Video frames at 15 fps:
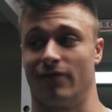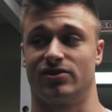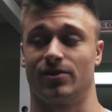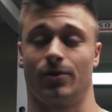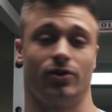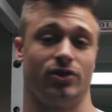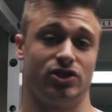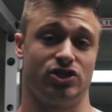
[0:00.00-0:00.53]
Every
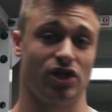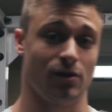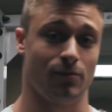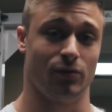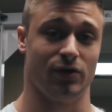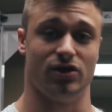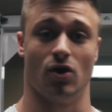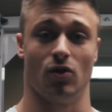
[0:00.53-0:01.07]
time we go to the
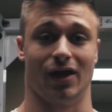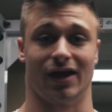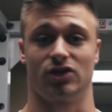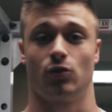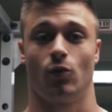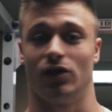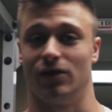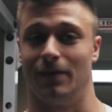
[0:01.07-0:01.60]
gym, we know like
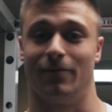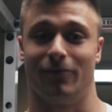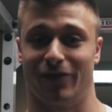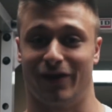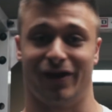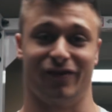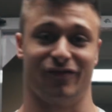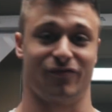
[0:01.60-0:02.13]
20 people
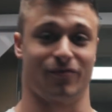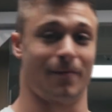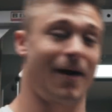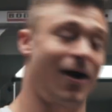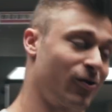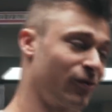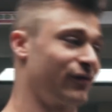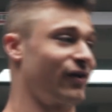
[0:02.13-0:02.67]
there from the
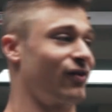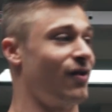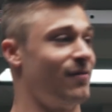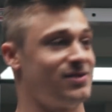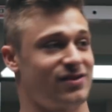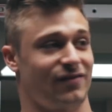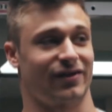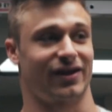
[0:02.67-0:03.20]
powerlifting club
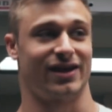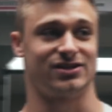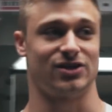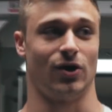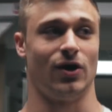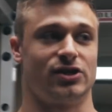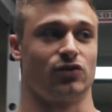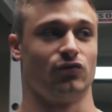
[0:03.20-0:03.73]
and stuff like that.
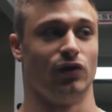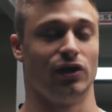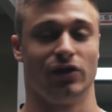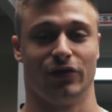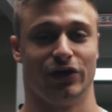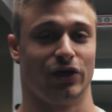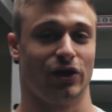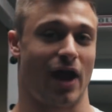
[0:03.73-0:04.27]
So it's a really,
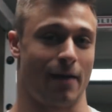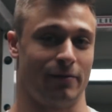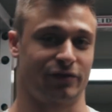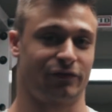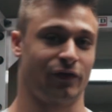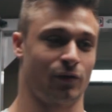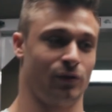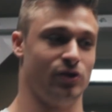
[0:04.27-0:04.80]
really good
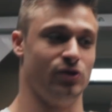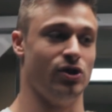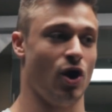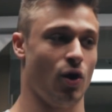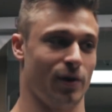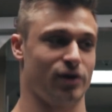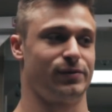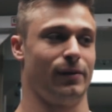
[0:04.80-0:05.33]
atmosphere when you
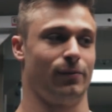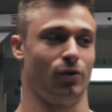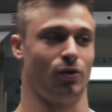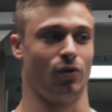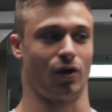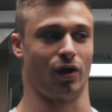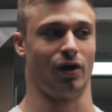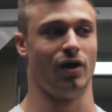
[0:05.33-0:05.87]
know a bunch of people
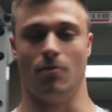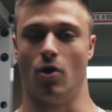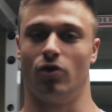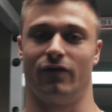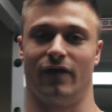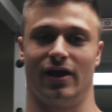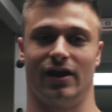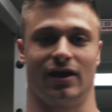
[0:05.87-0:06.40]
who are
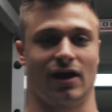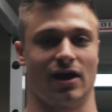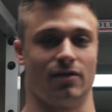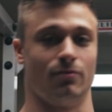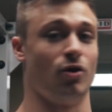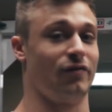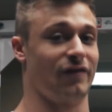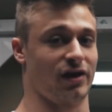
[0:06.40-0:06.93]
motivating
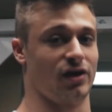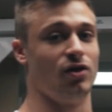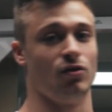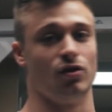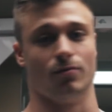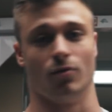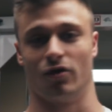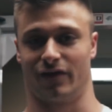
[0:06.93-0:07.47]
and motivating you,
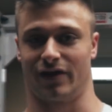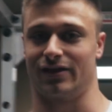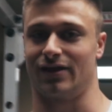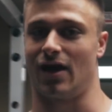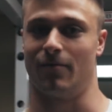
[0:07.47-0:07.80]
you're motivating